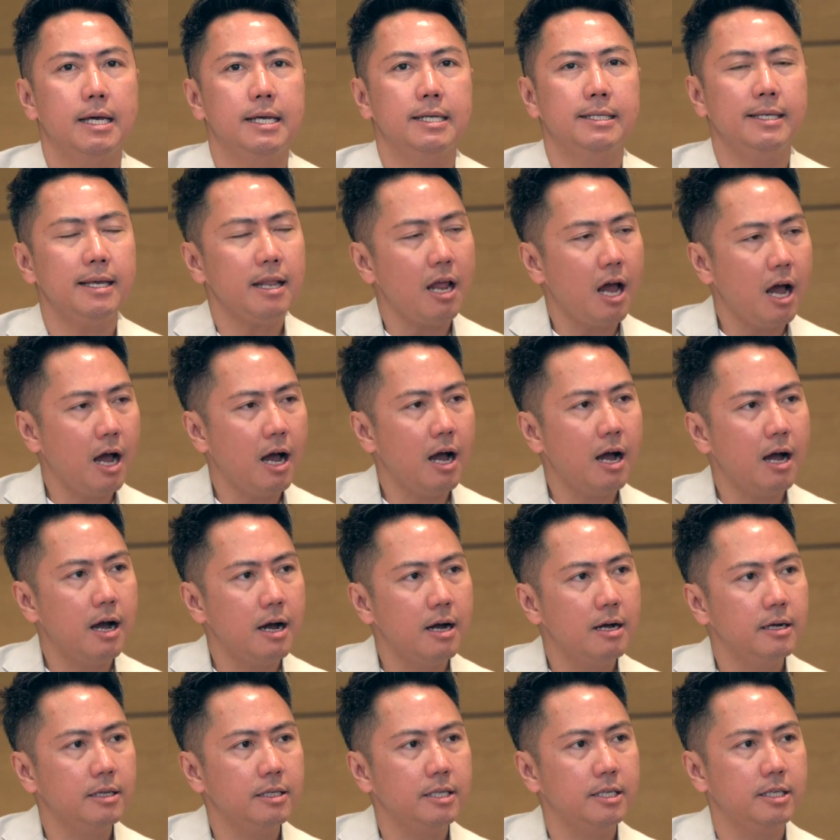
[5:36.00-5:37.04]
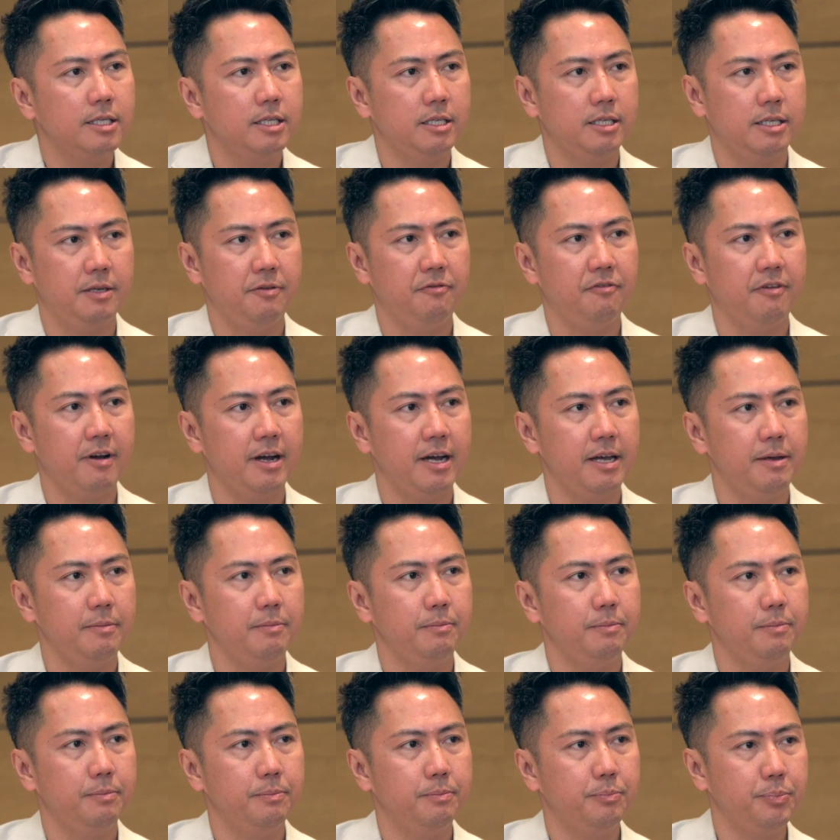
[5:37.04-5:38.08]
Is it hard to
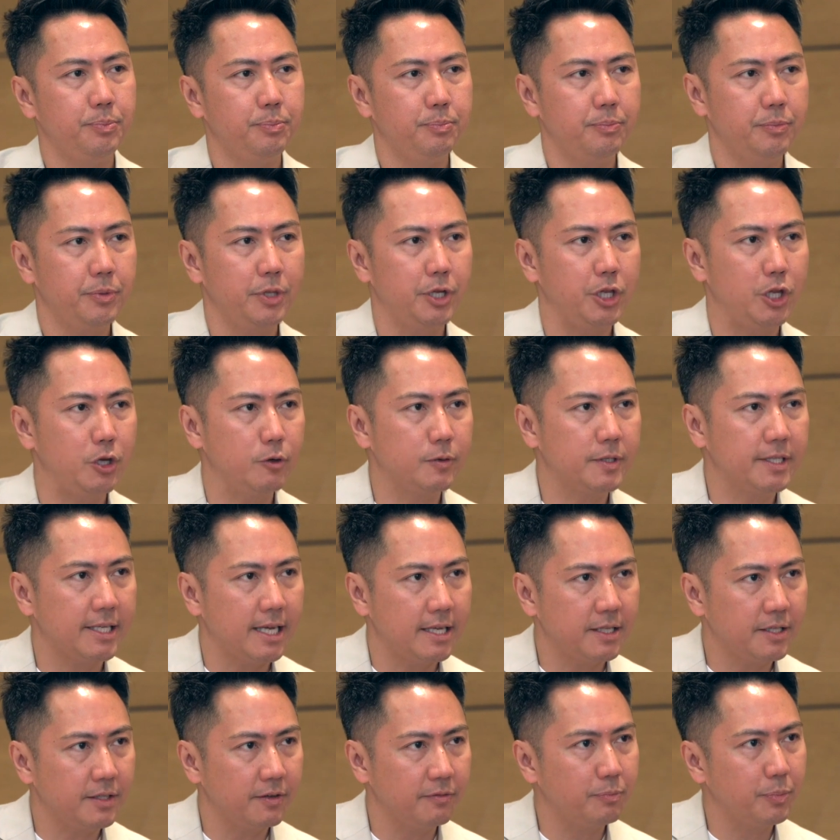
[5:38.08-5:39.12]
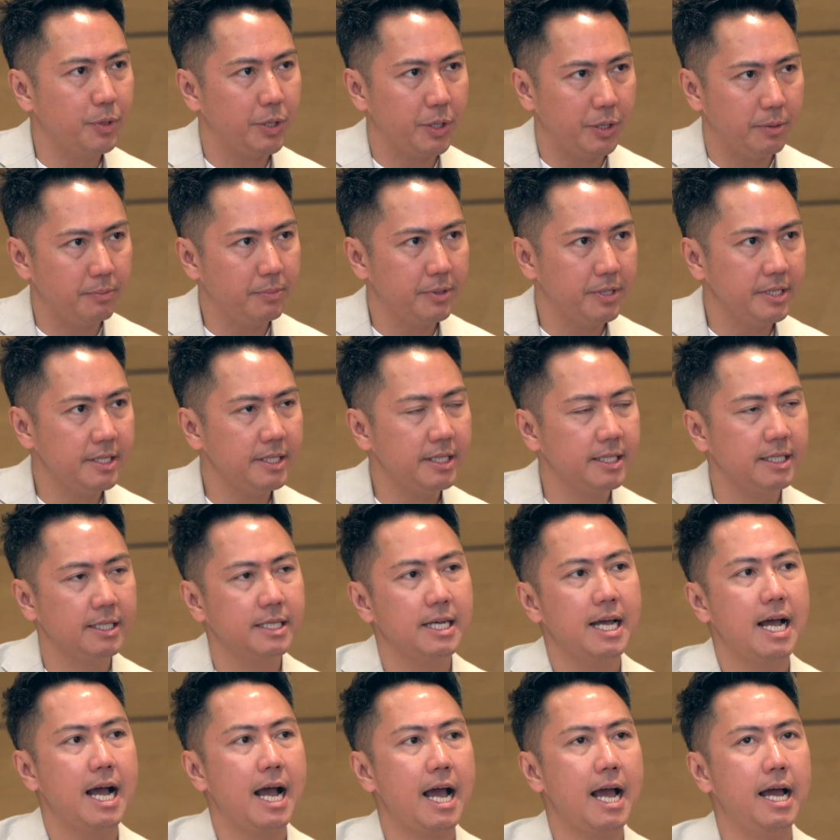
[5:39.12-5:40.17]
define the new sense of purpose,
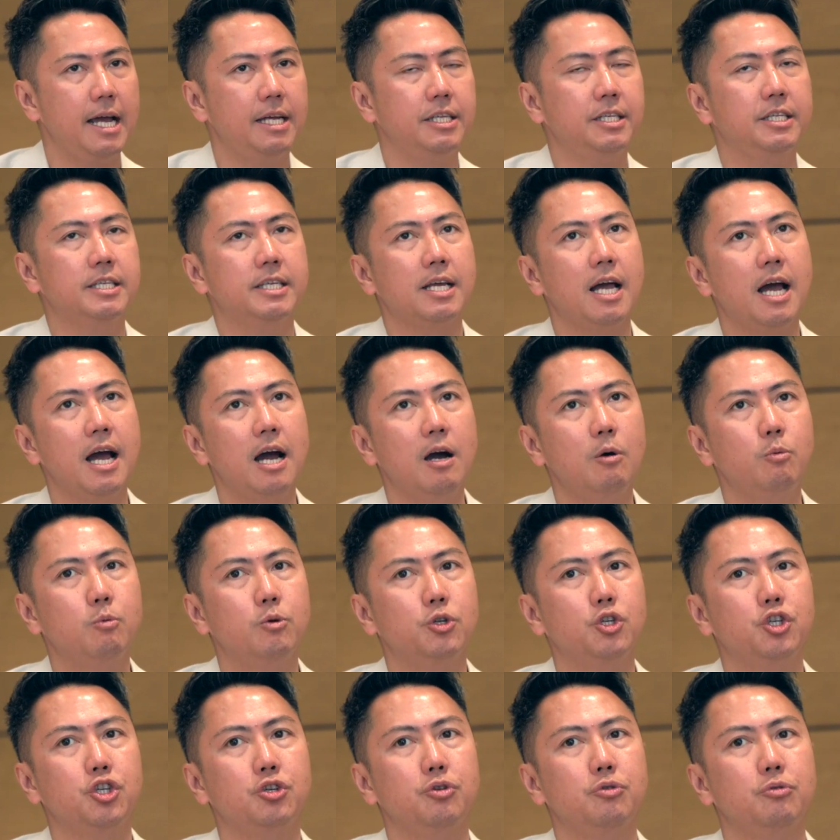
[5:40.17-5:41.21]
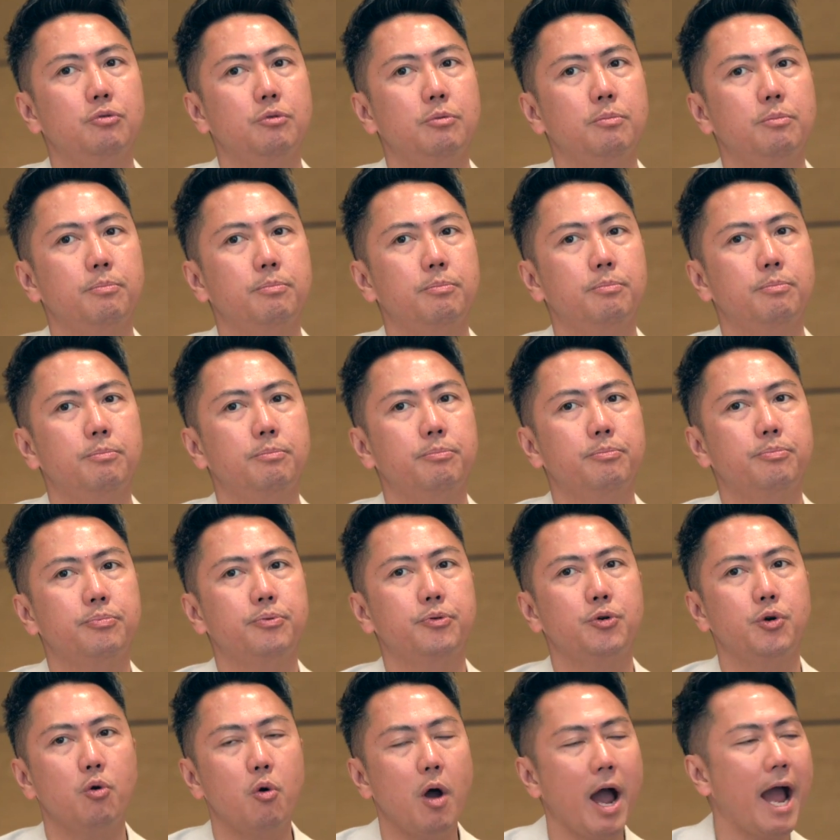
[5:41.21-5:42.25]
and how would you
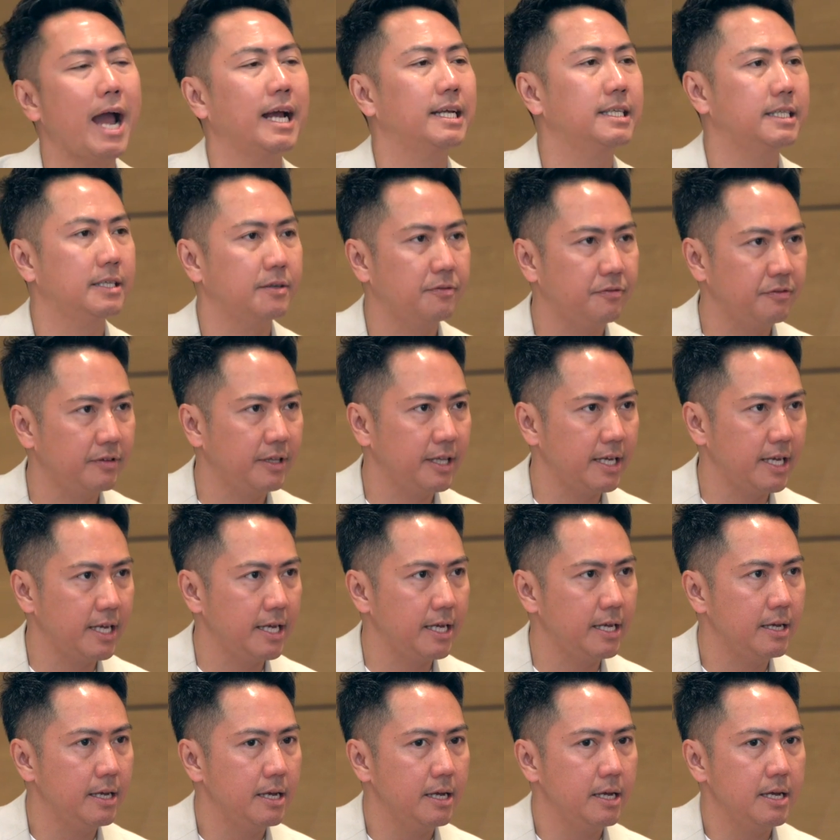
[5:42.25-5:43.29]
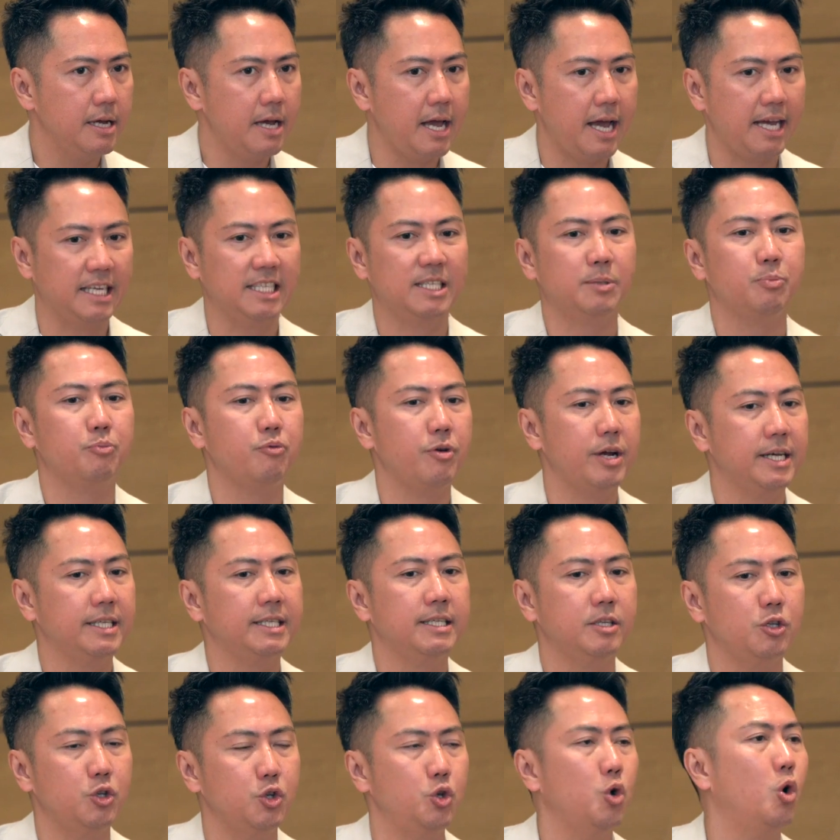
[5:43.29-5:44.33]
proactively
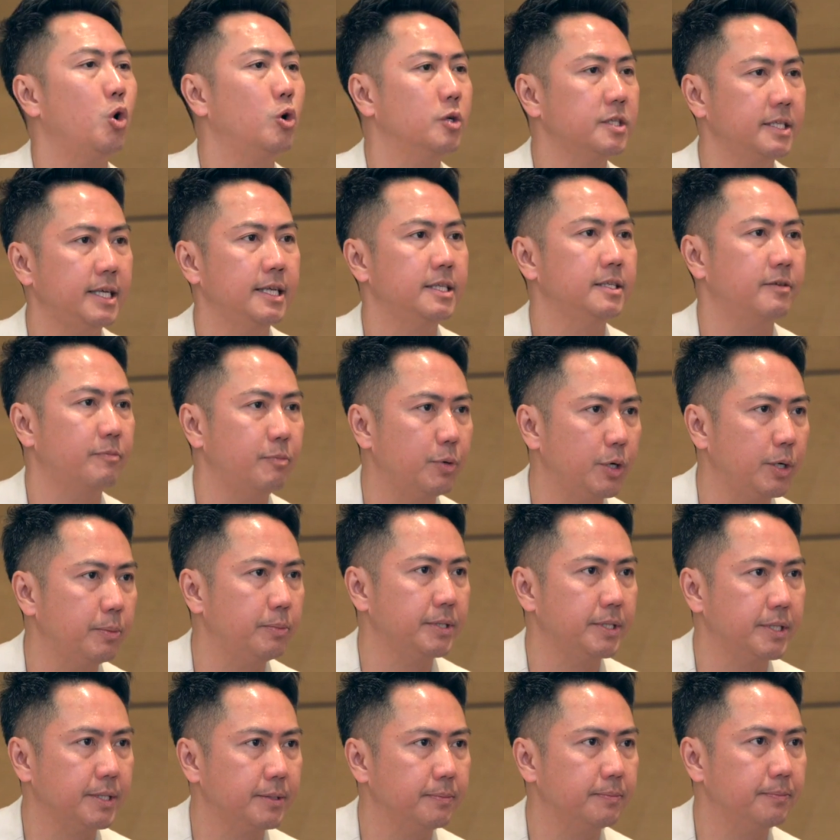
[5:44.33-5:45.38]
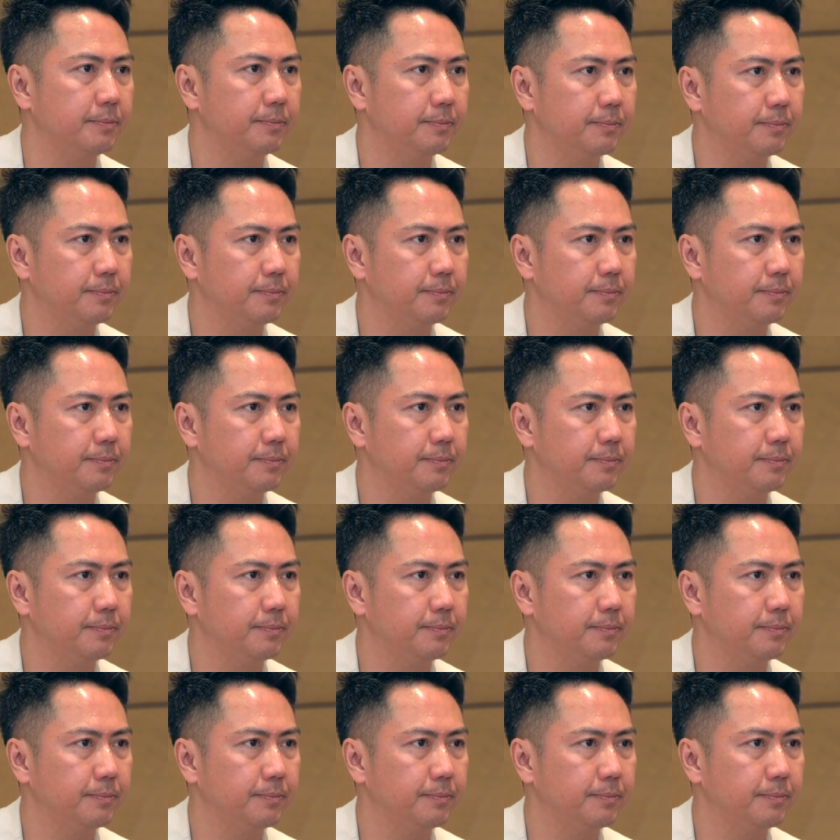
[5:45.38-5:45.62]
express your sense of purpose?